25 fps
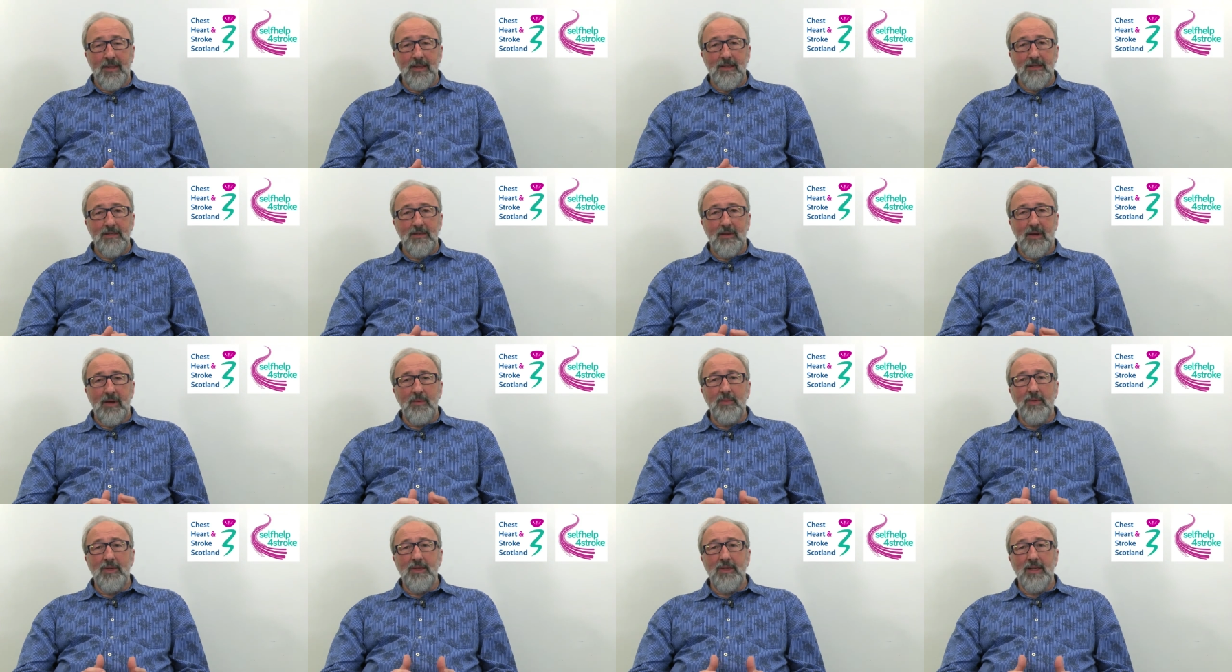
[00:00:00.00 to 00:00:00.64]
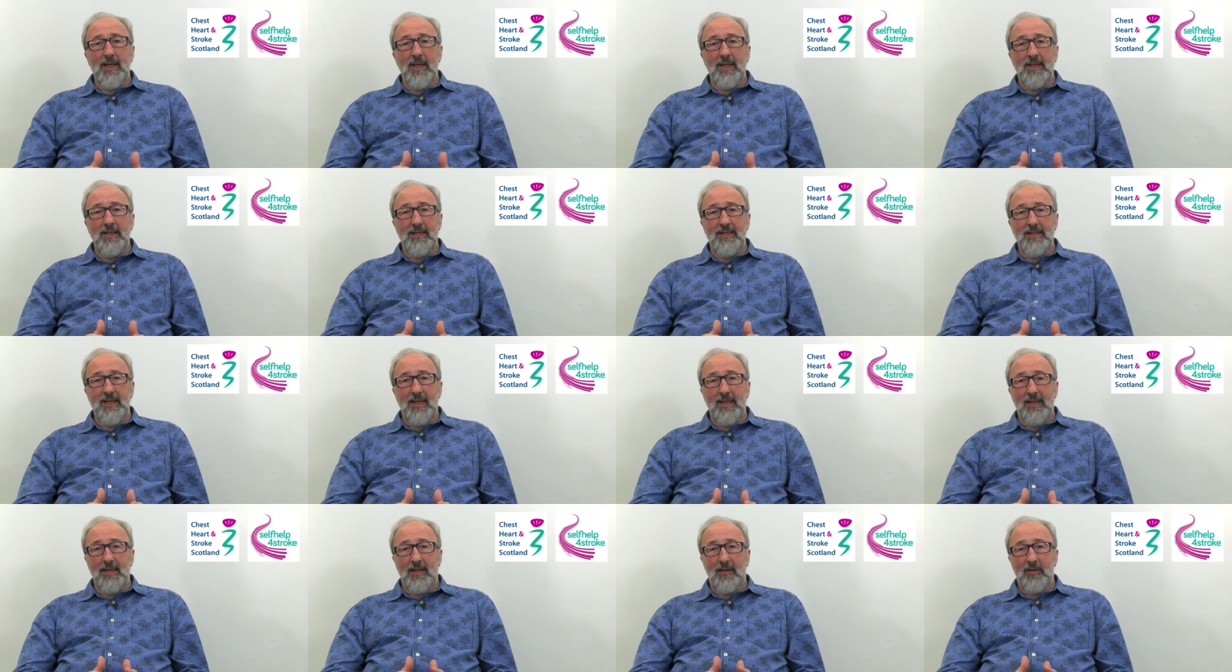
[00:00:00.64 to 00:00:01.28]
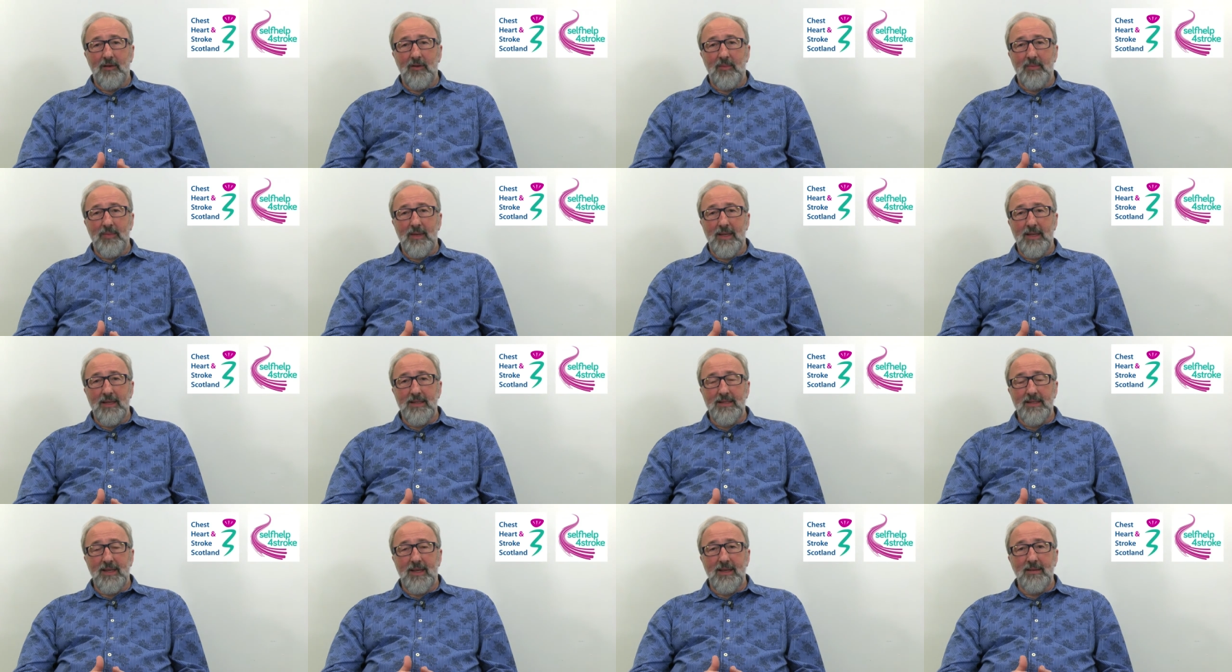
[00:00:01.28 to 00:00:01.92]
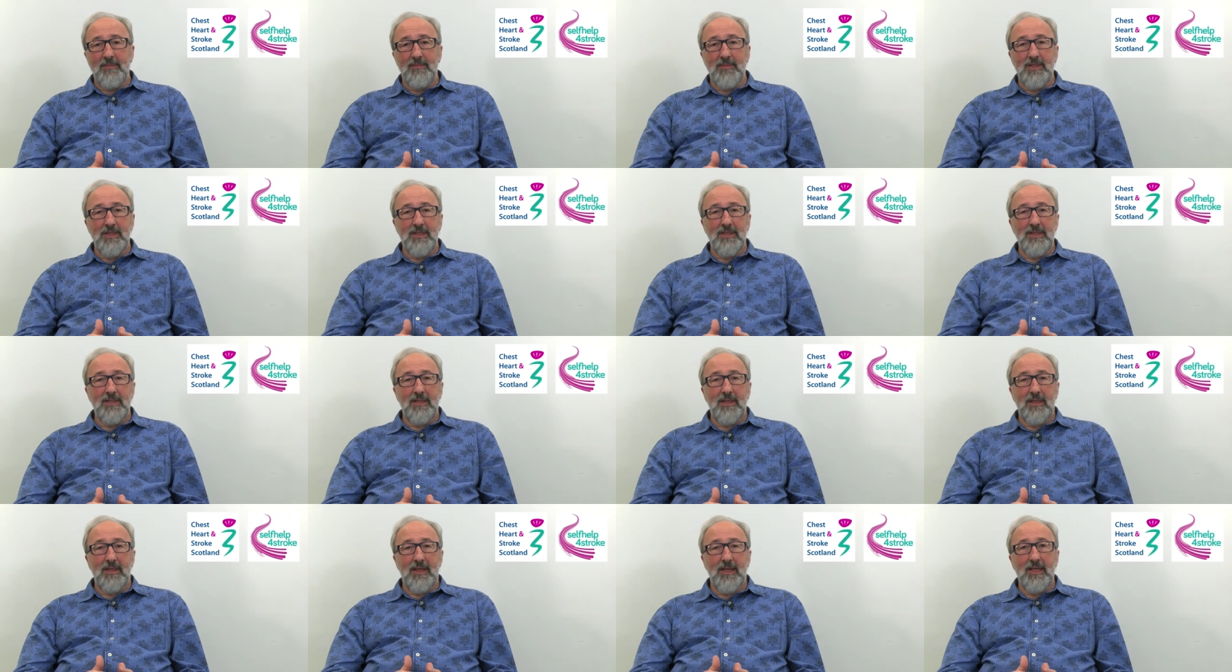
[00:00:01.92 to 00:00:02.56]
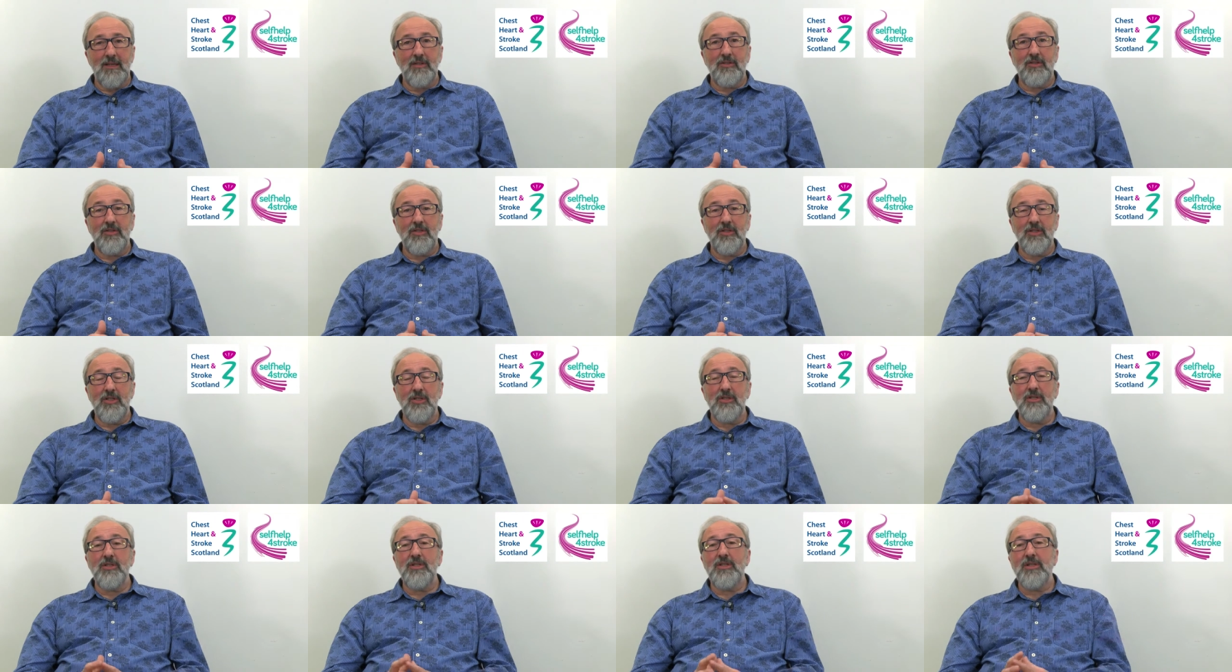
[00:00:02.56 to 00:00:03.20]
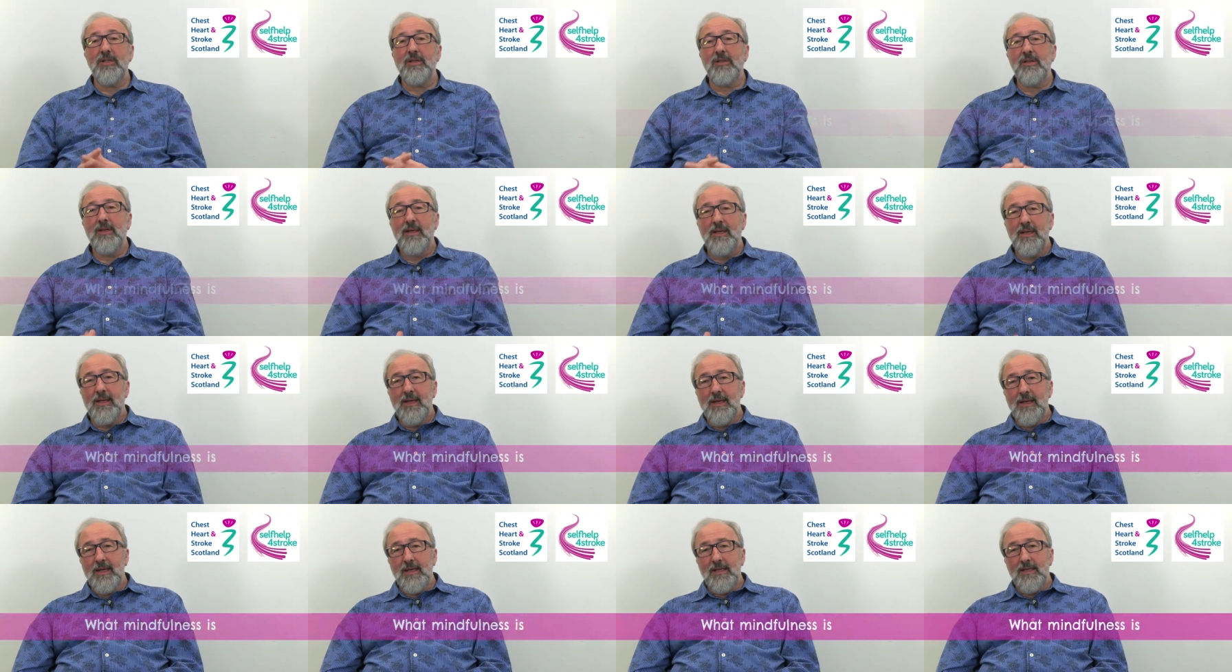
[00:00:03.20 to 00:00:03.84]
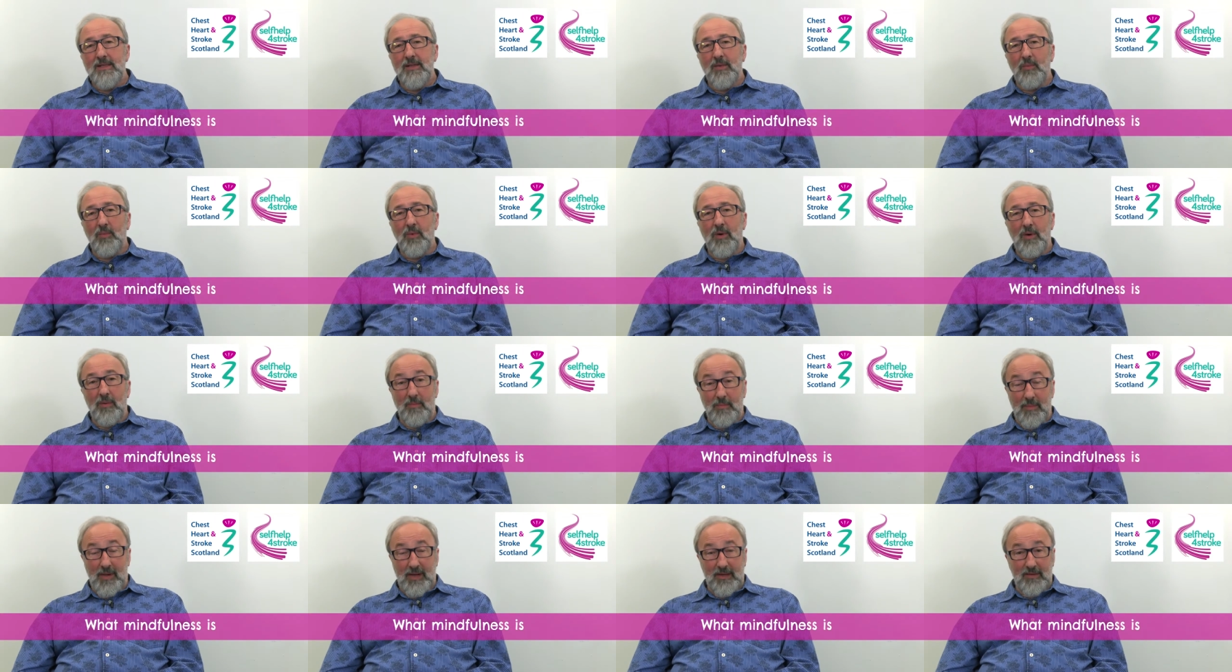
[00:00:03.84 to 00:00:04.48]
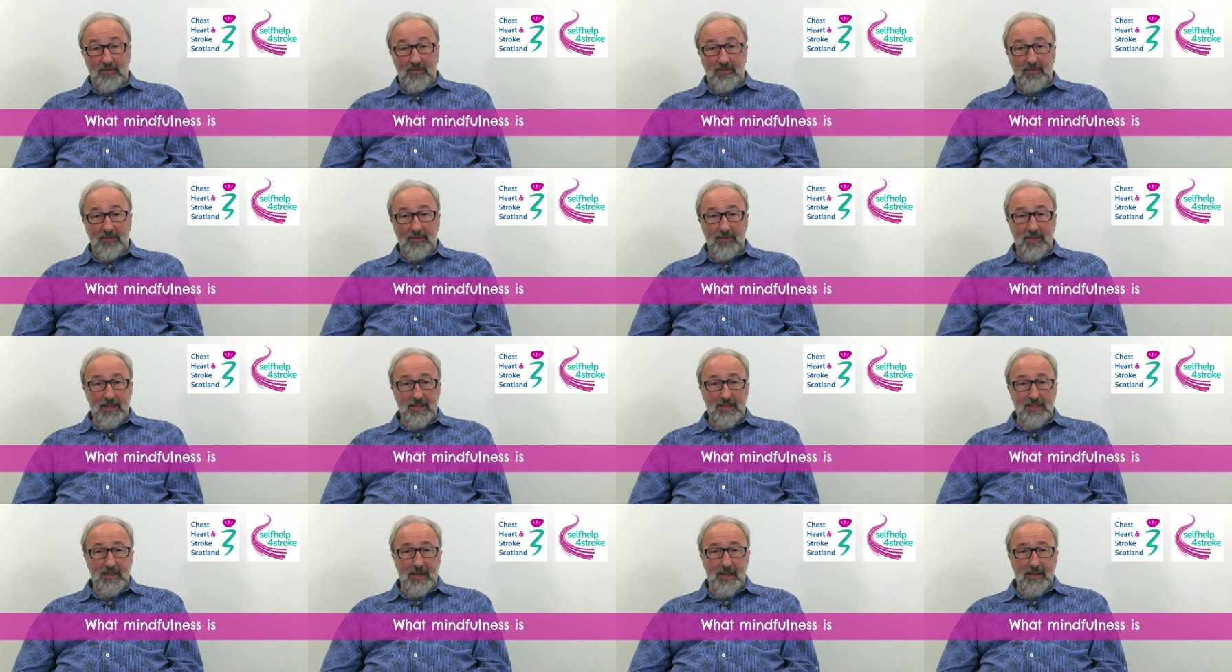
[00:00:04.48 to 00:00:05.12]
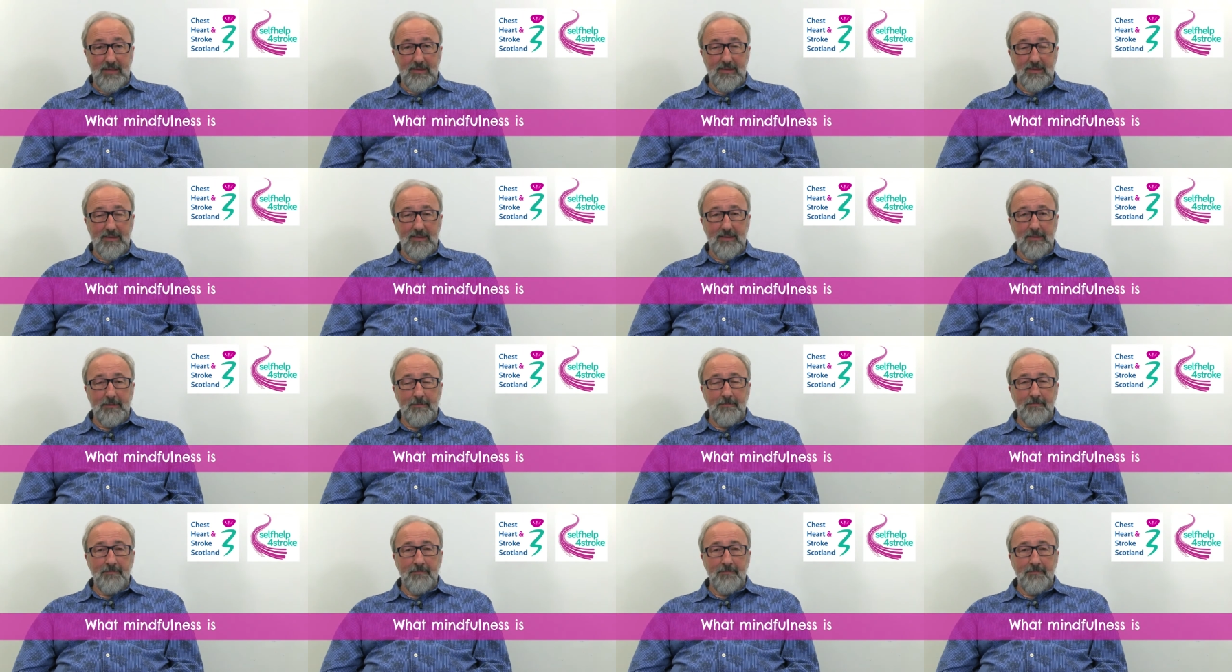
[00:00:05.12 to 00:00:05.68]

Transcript: So I want to kind of take a little bit of time just to introduce you to what mindfulness is,